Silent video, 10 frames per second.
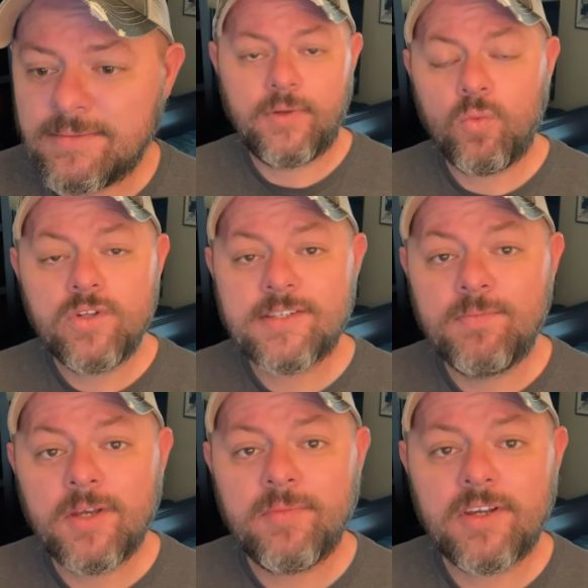But once
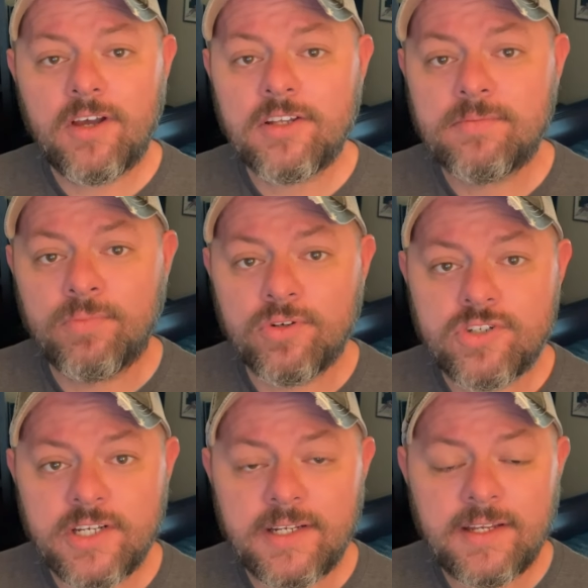Millman calls
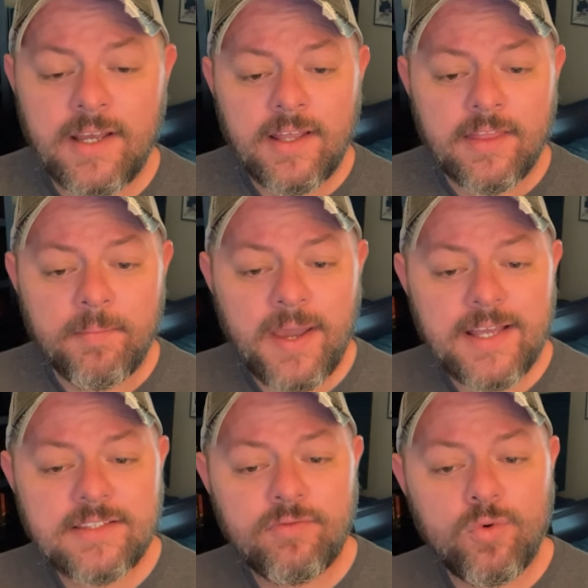bullshit, the
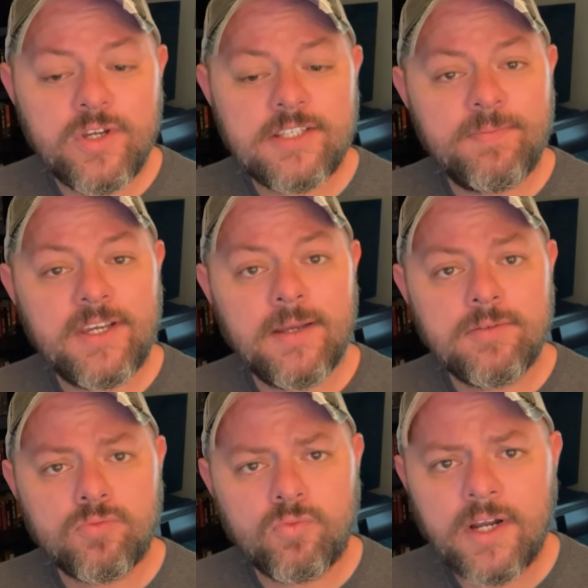man's voice
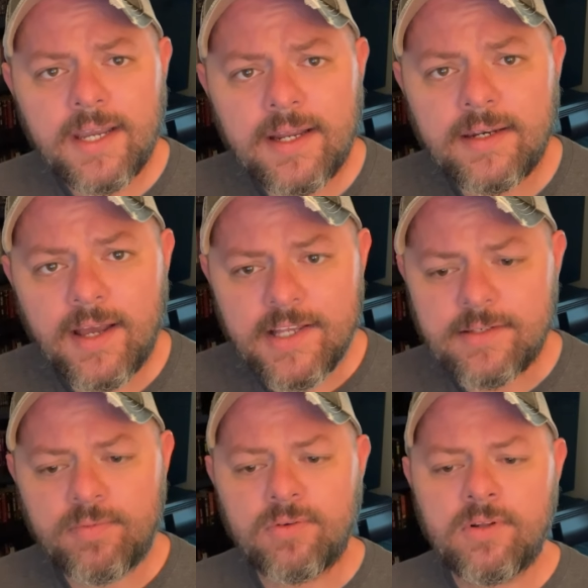becomes
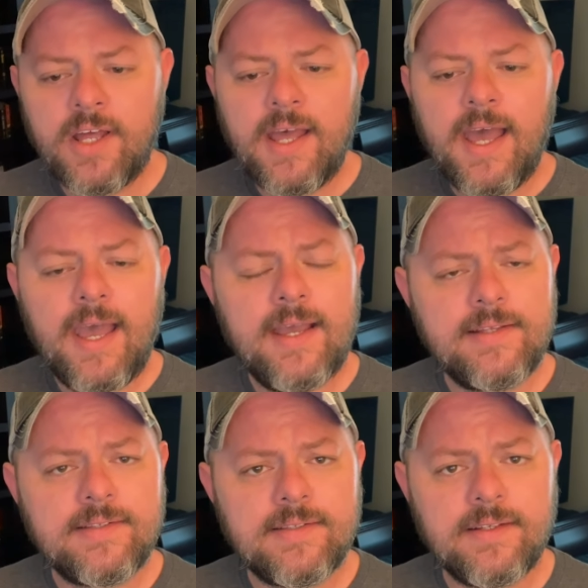recognizable
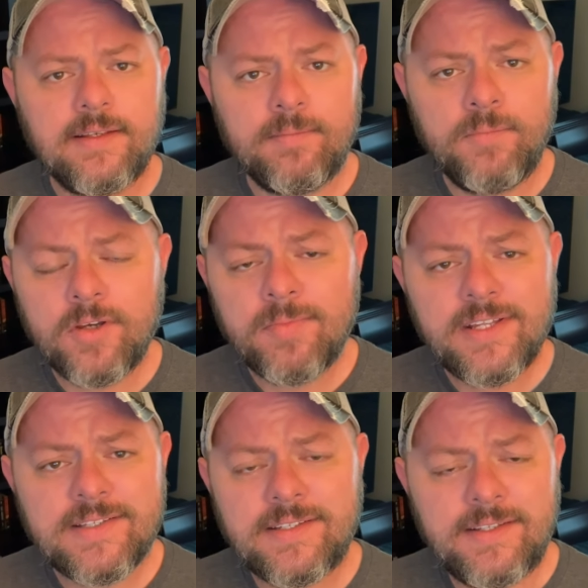as
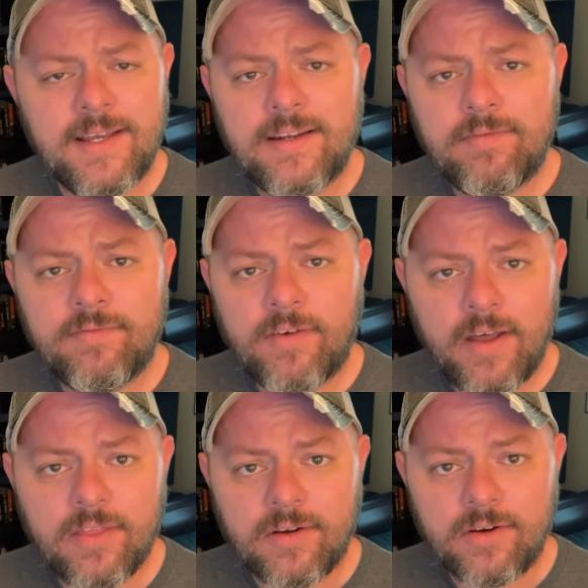Millman's dead
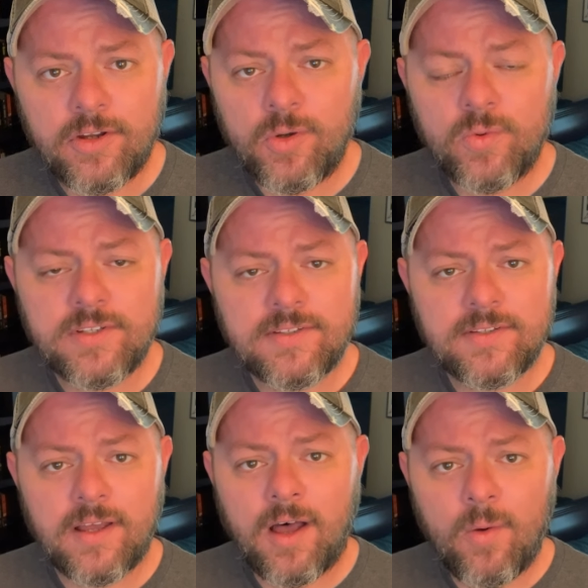father, who was
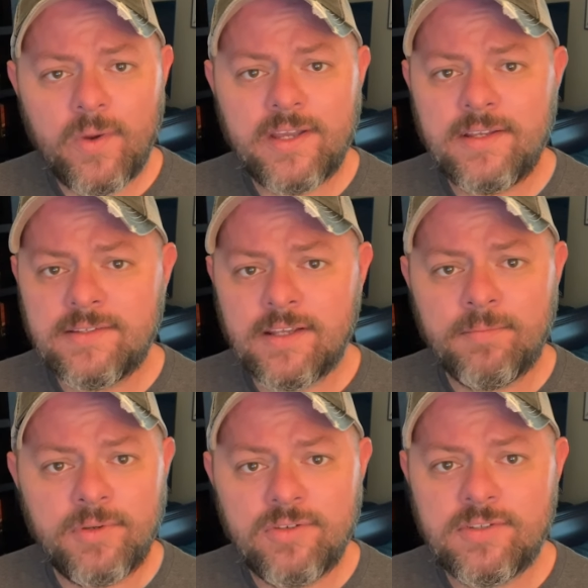always
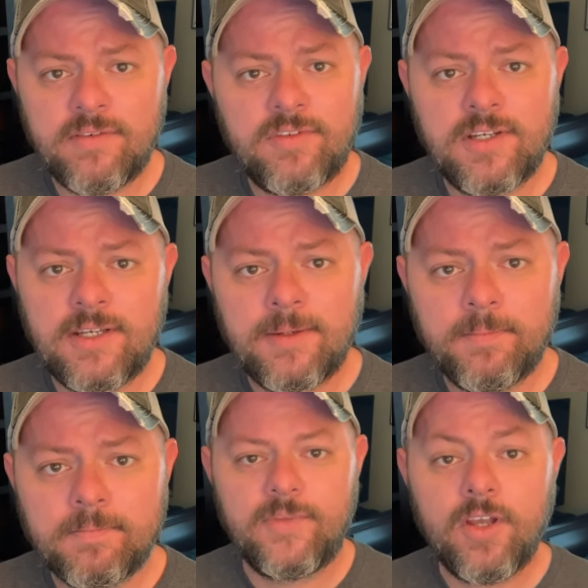abusive to him.
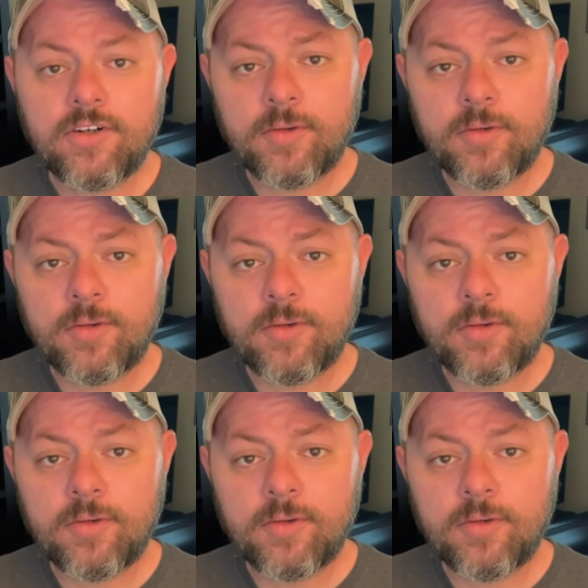Dr.